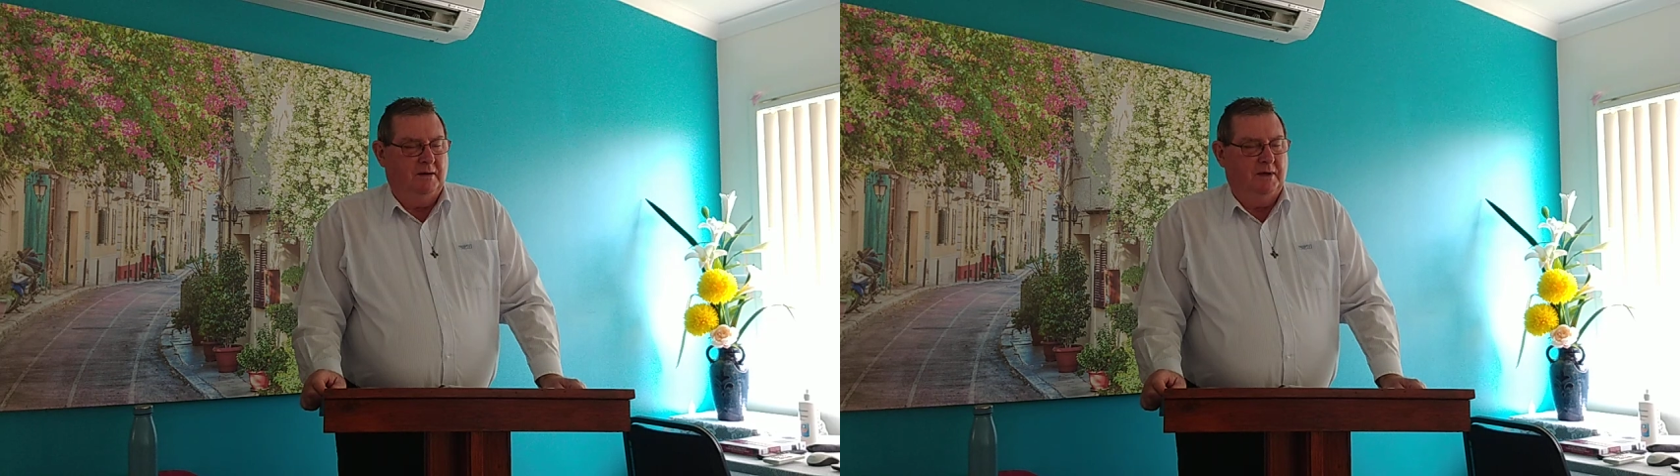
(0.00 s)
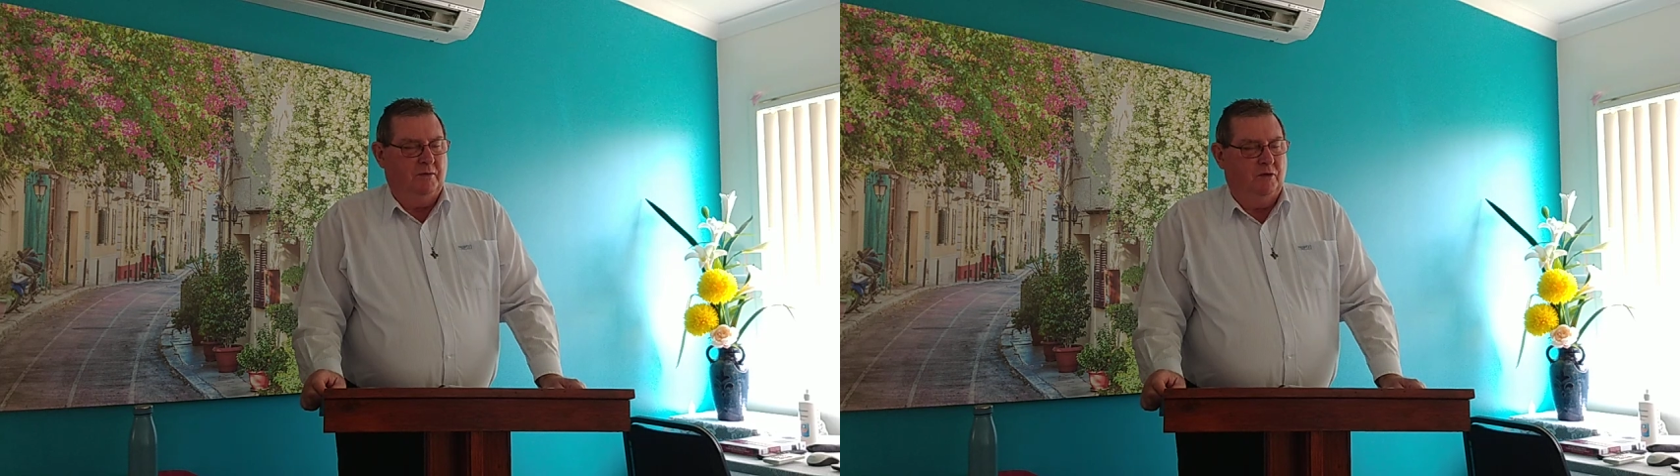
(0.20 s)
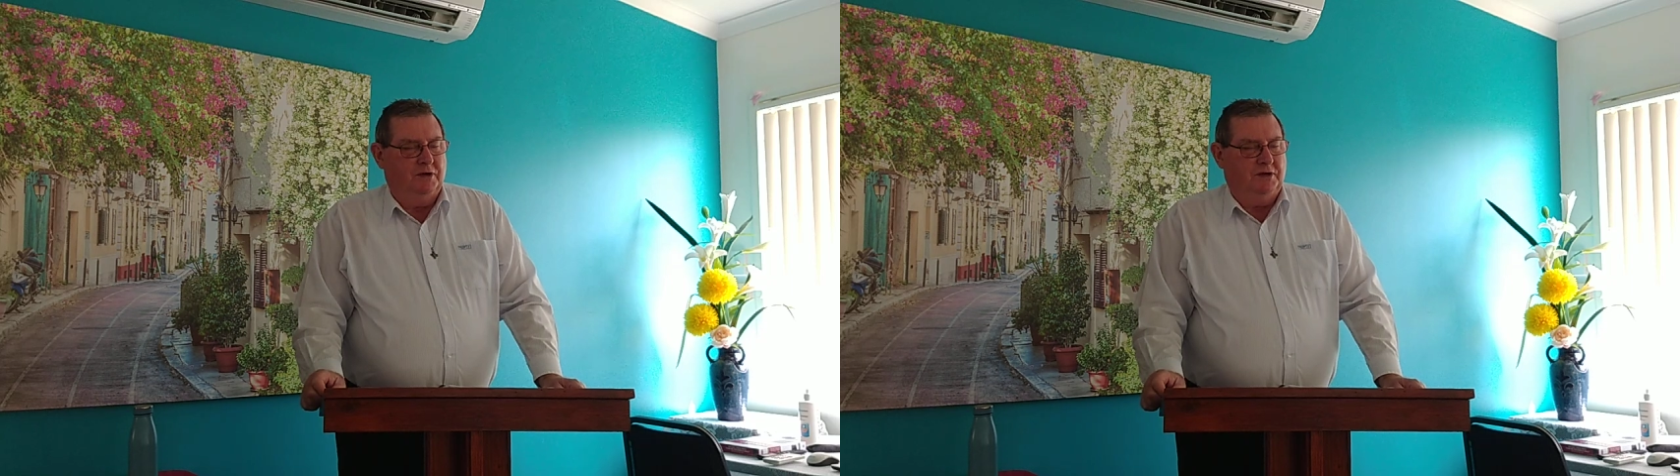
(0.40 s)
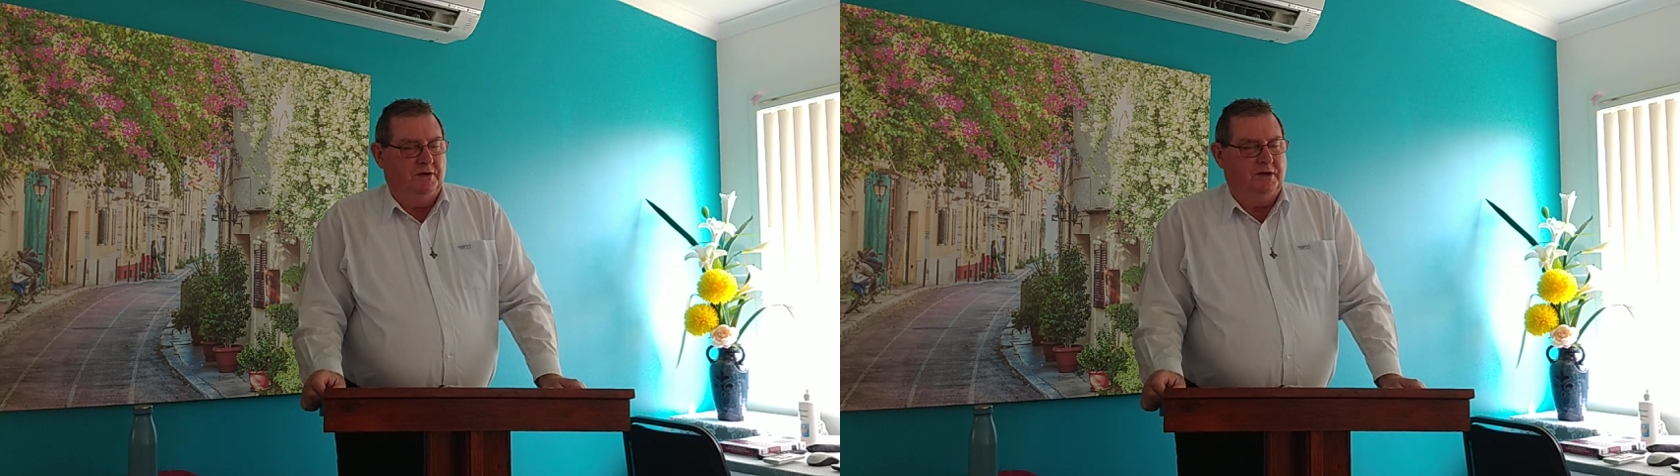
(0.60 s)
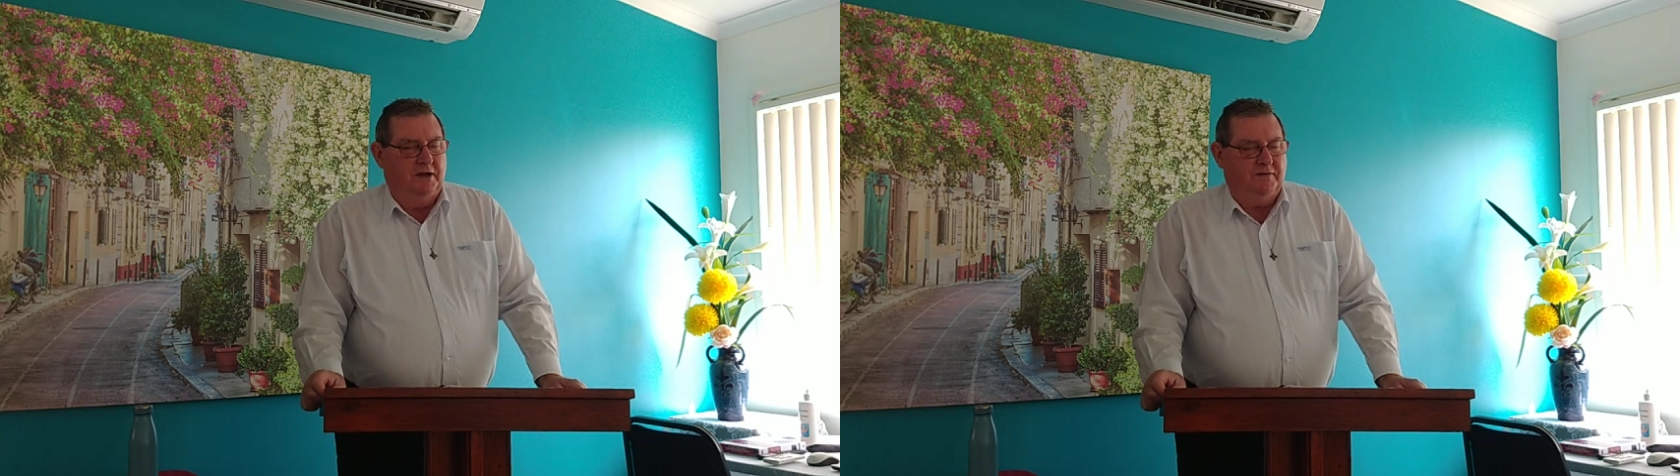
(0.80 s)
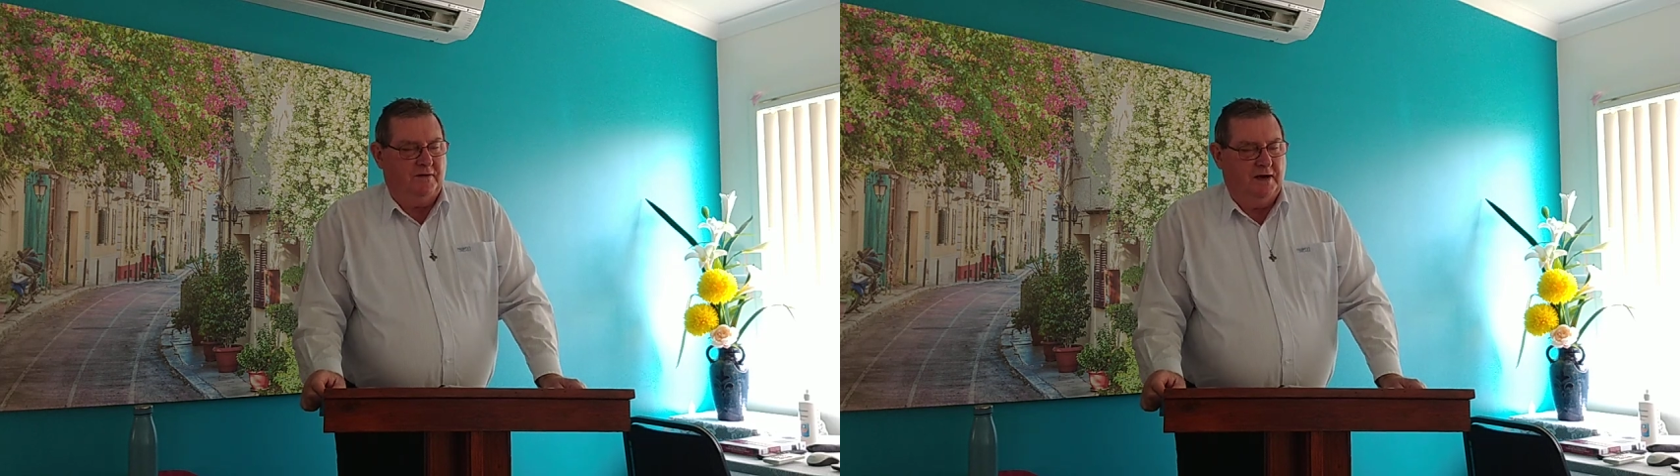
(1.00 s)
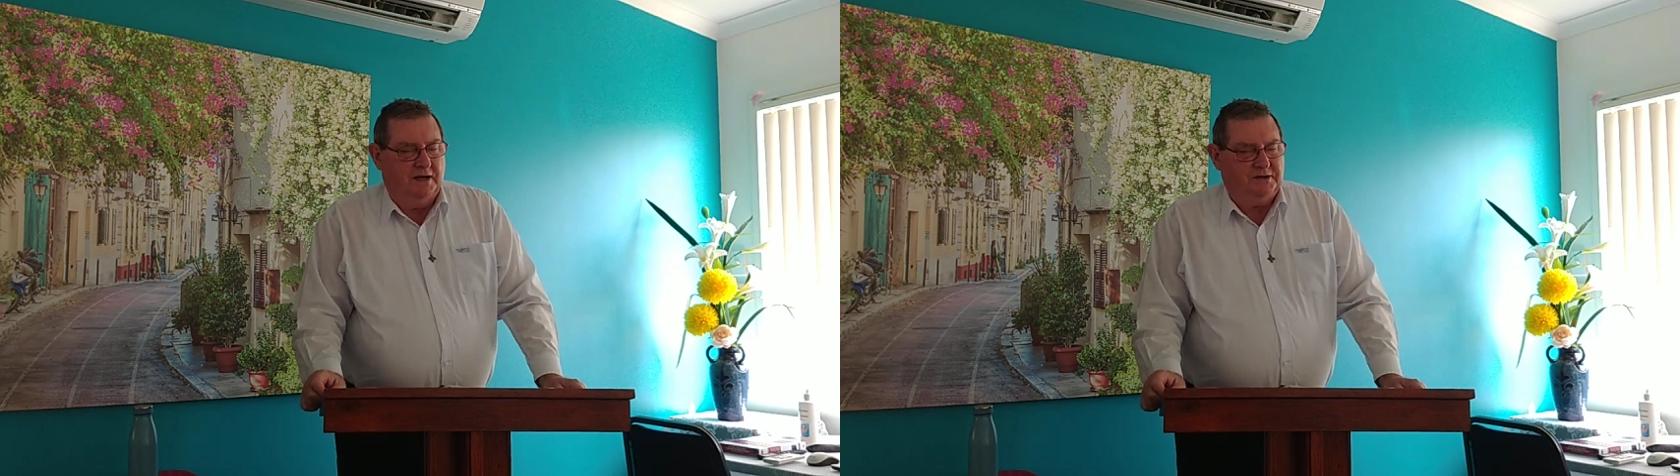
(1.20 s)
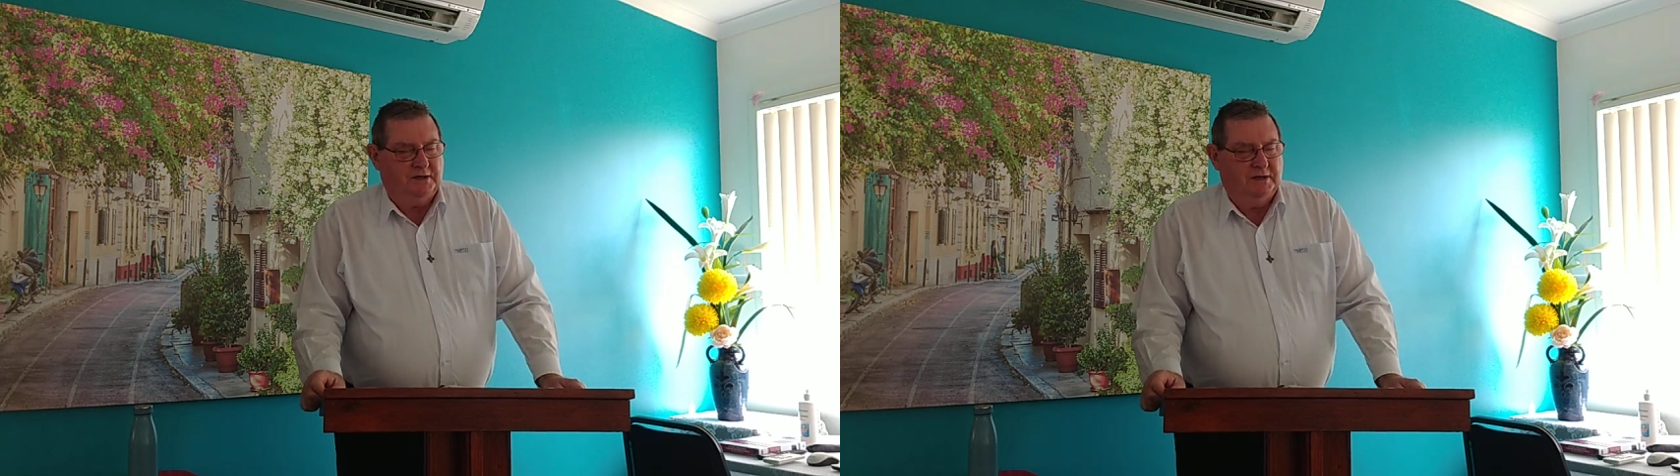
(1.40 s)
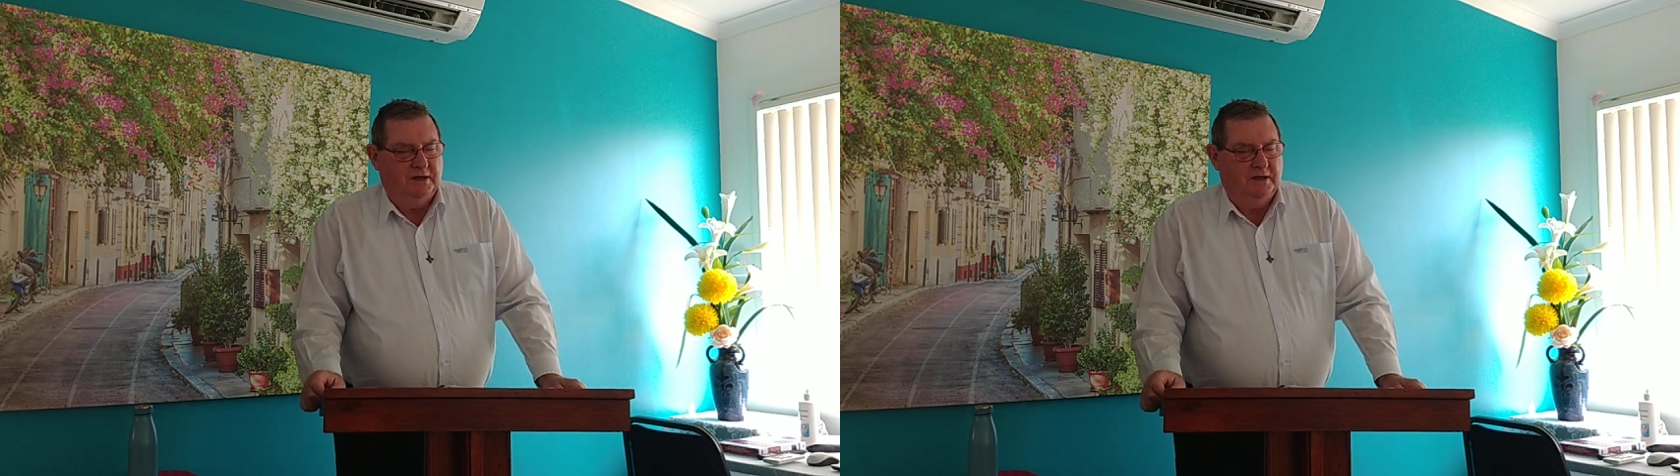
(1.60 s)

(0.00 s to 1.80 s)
about what you did for us.